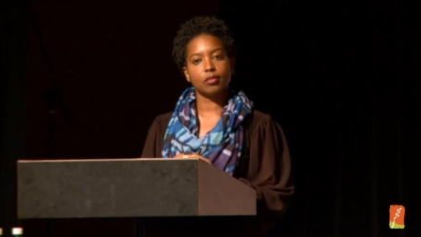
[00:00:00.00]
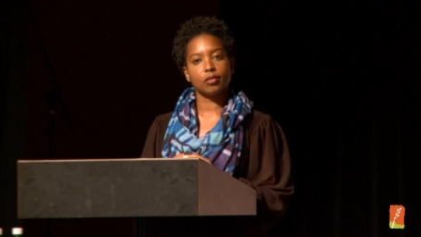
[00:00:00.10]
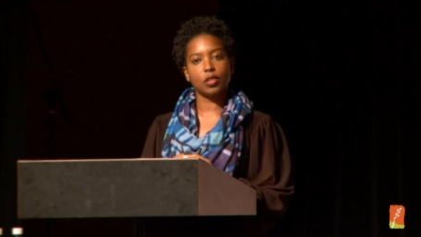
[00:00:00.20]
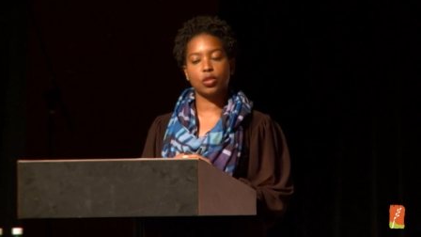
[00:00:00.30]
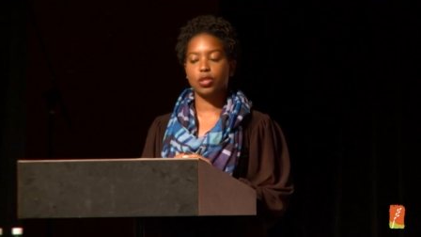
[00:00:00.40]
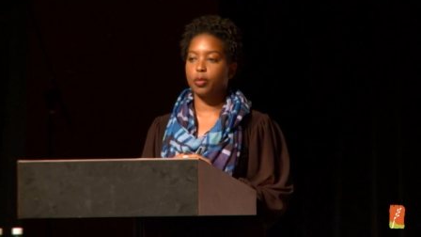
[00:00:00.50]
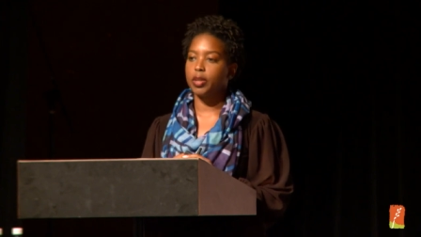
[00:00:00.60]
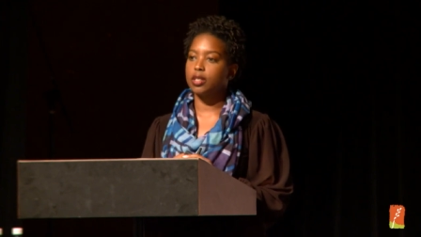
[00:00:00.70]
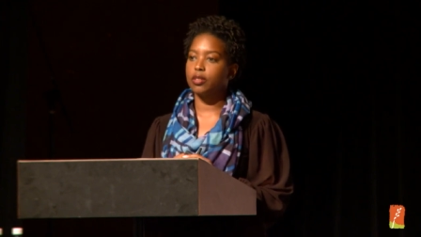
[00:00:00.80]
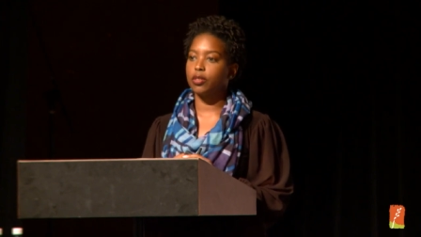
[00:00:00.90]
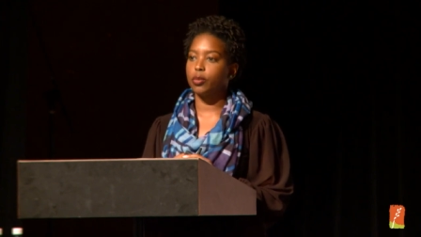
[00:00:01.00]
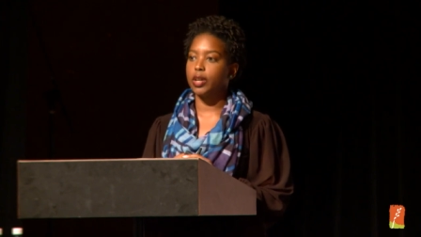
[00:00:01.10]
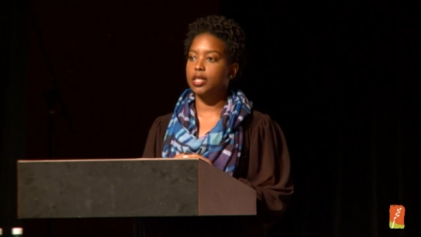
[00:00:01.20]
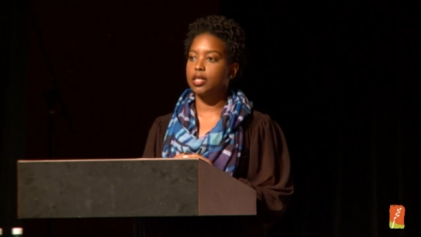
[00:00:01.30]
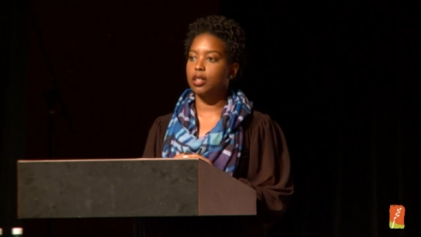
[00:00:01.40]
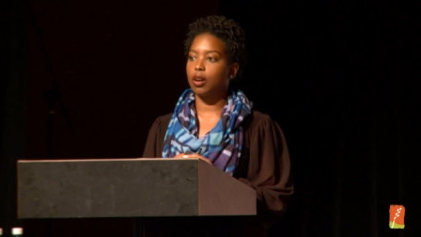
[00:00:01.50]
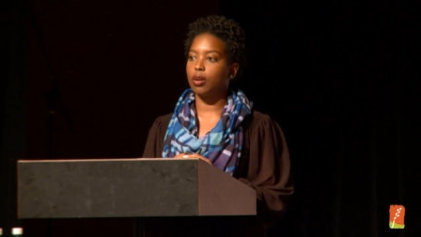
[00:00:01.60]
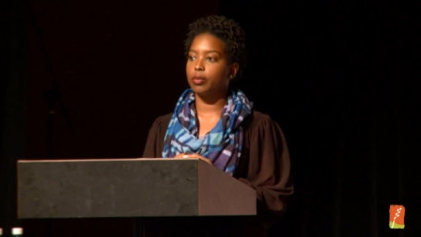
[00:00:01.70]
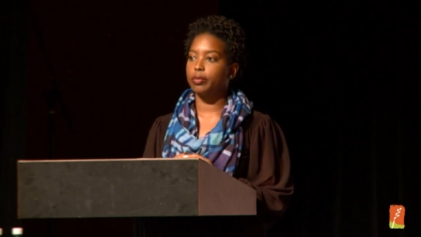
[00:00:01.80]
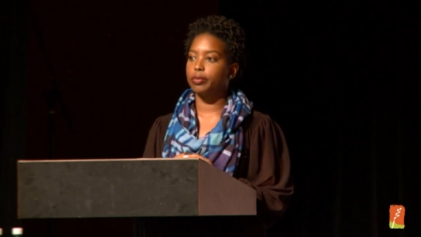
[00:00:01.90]
There's so many different ways to
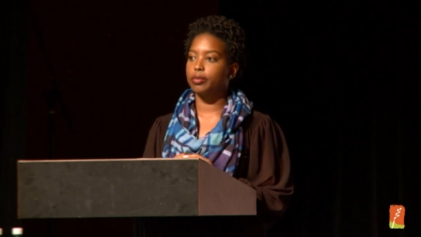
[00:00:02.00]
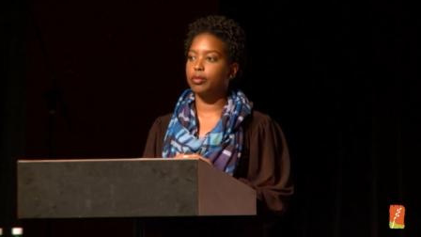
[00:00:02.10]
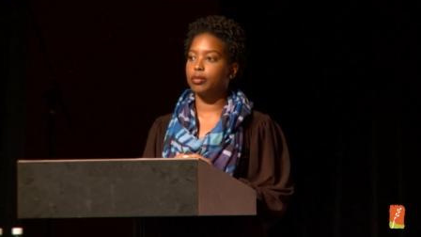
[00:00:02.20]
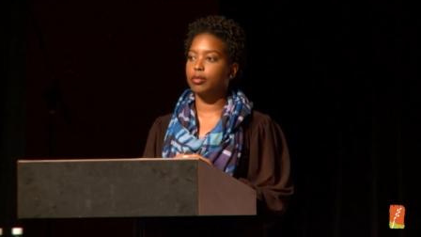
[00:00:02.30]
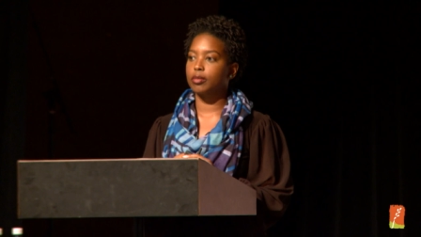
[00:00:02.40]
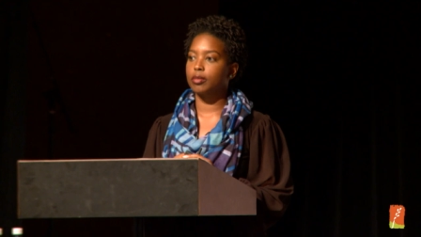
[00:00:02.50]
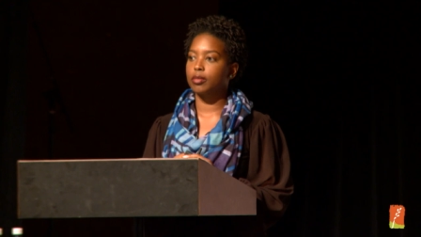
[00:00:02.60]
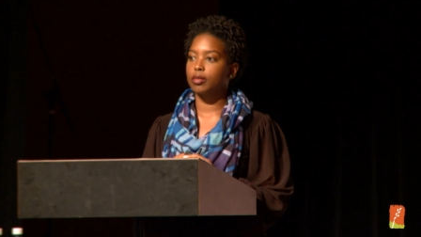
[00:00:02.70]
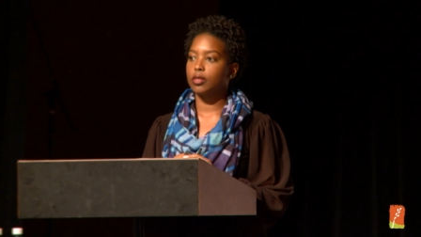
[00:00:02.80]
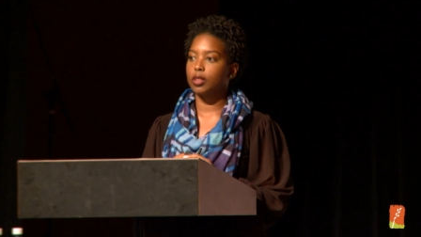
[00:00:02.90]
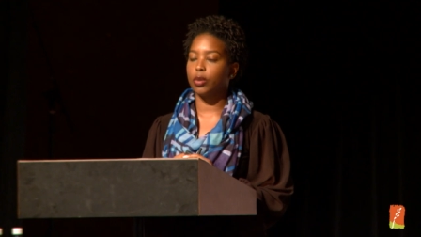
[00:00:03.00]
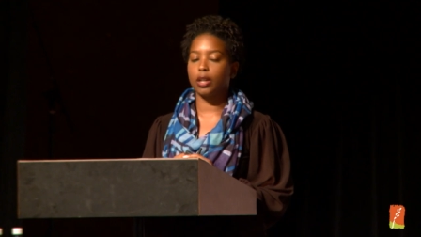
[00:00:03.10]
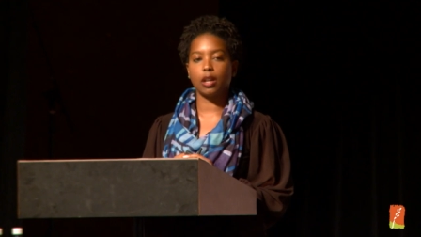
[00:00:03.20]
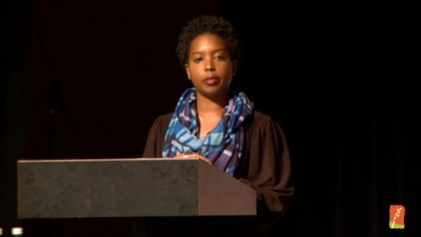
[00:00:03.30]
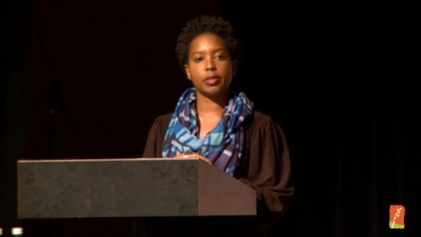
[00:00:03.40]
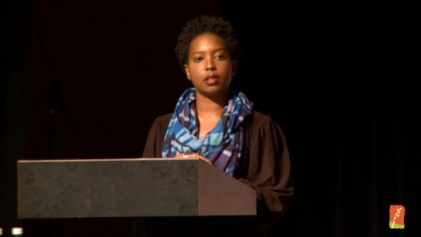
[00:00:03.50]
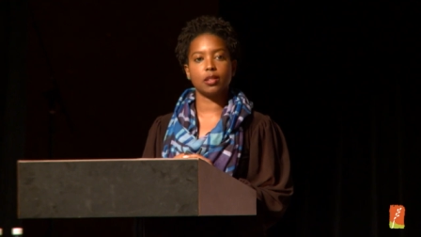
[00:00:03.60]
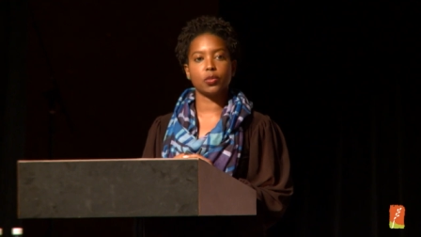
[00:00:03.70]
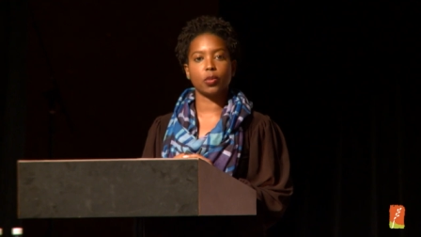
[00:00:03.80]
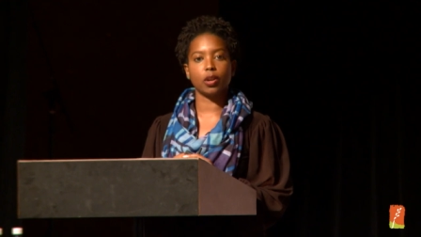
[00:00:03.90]
go when it comes to
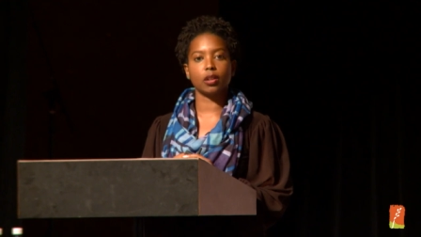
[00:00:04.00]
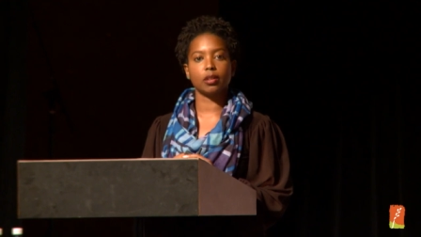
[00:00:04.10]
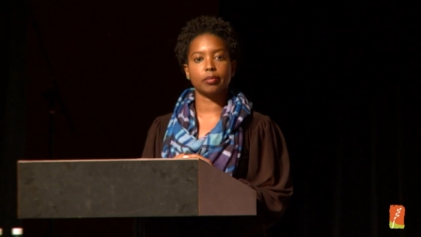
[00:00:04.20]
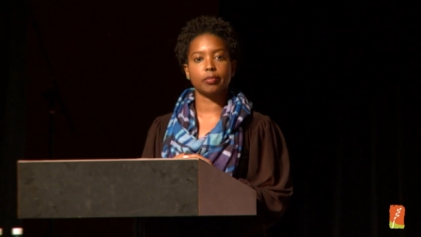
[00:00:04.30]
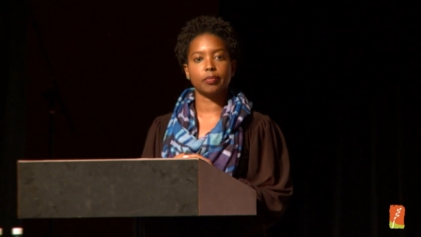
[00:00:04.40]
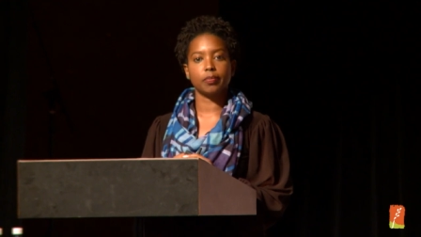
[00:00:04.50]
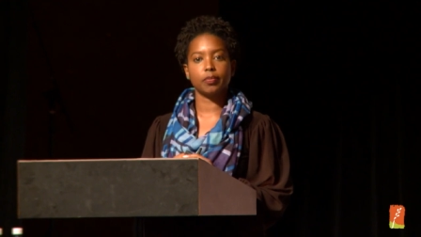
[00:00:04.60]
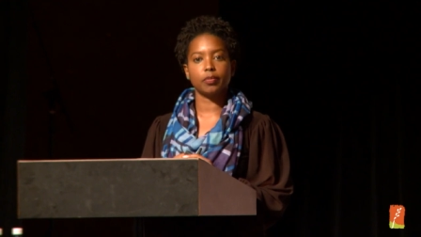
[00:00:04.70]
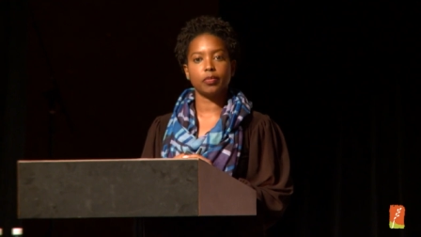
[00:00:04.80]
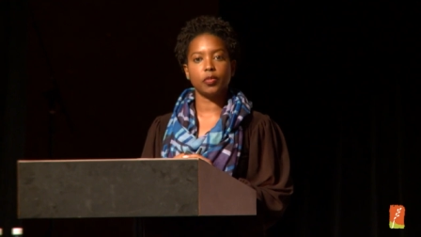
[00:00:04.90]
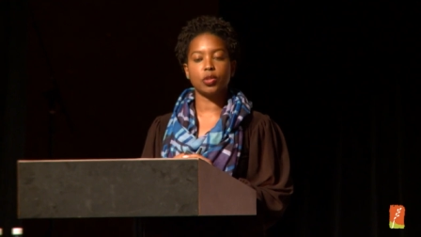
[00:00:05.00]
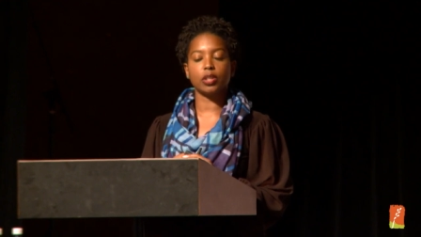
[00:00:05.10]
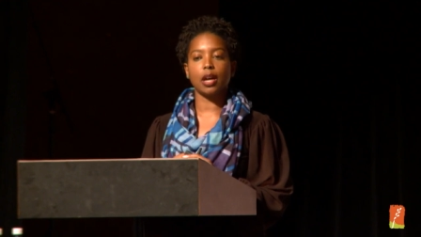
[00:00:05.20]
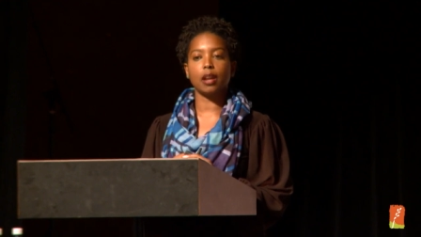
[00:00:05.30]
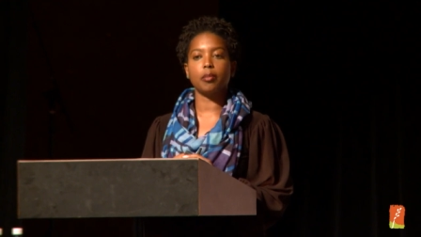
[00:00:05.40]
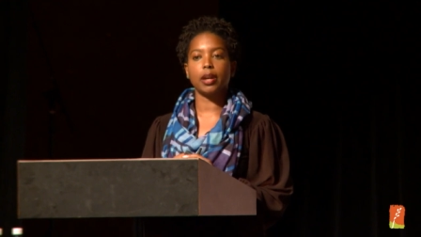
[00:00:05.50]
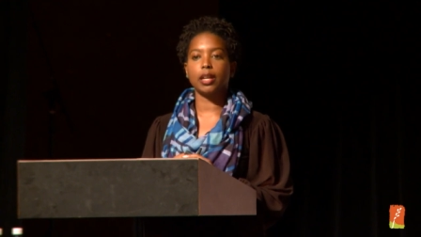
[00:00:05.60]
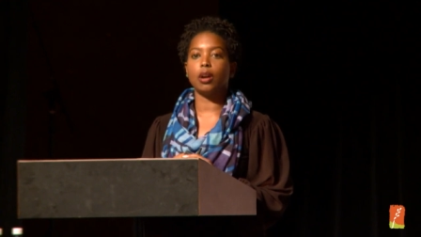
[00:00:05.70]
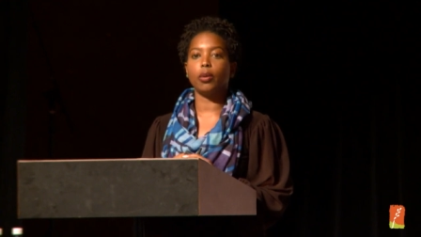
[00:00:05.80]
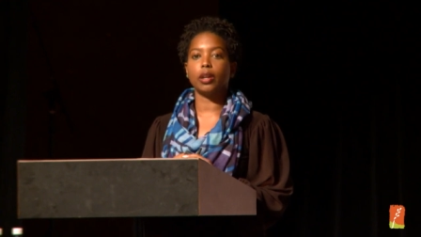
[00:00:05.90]
this work. There's a lot of money
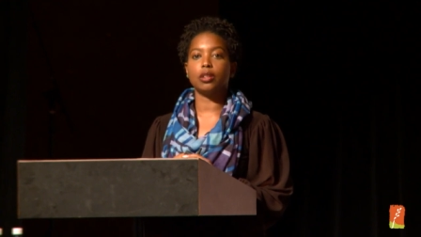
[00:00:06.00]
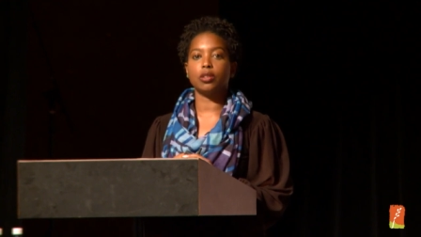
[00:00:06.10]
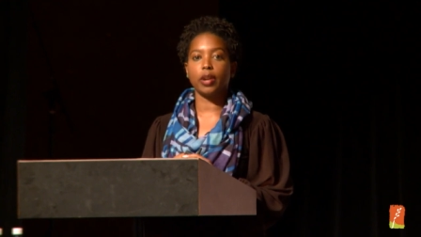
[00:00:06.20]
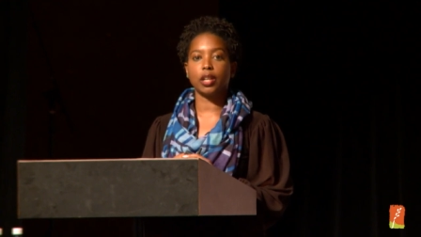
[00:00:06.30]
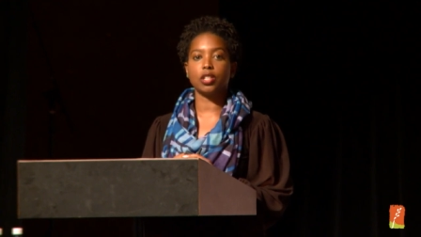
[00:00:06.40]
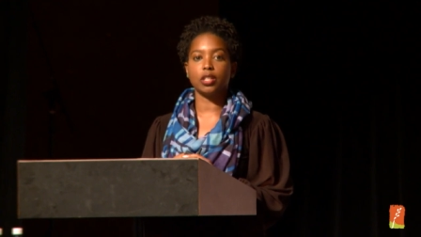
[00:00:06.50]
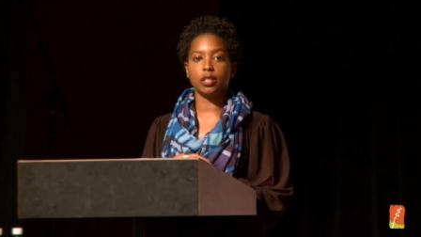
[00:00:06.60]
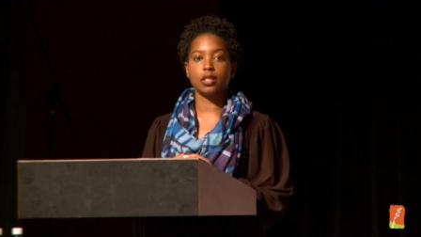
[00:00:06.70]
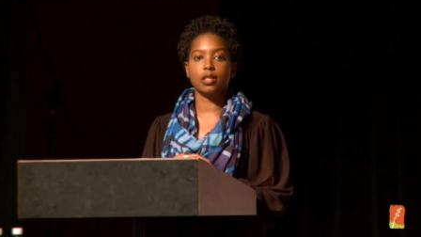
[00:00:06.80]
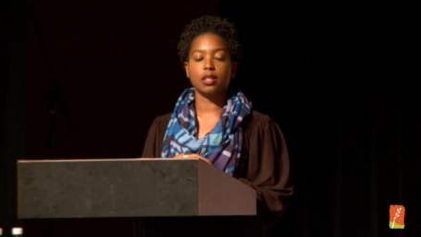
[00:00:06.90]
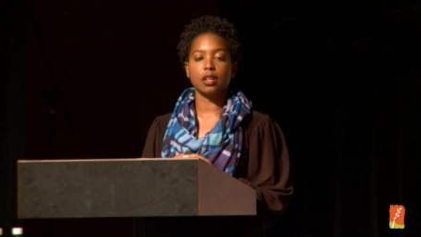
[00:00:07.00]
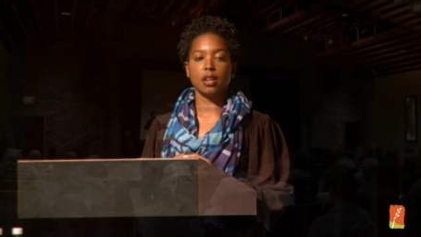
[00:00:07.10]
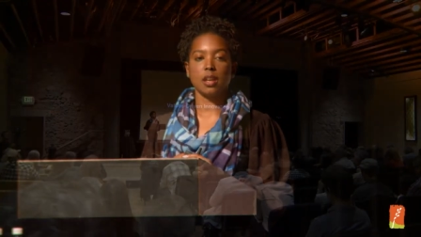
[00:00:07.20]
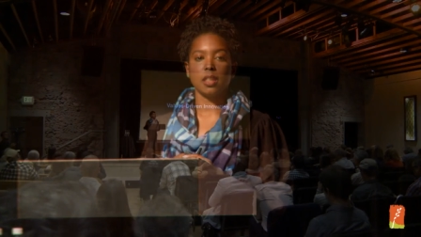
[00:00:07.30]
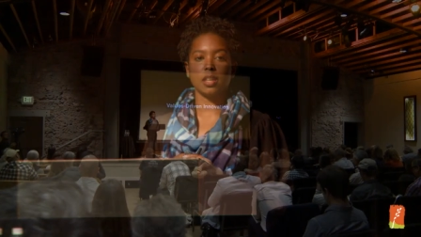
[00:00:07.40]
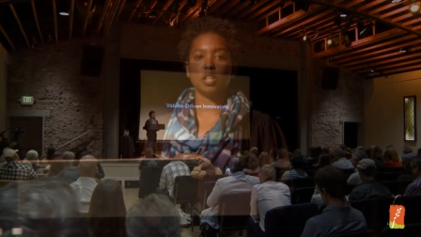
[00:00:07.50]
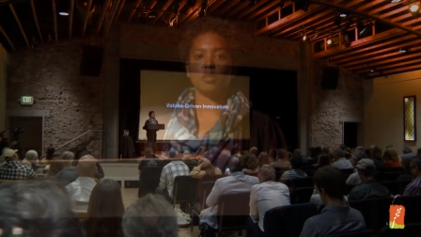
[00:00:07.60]
going in directions that could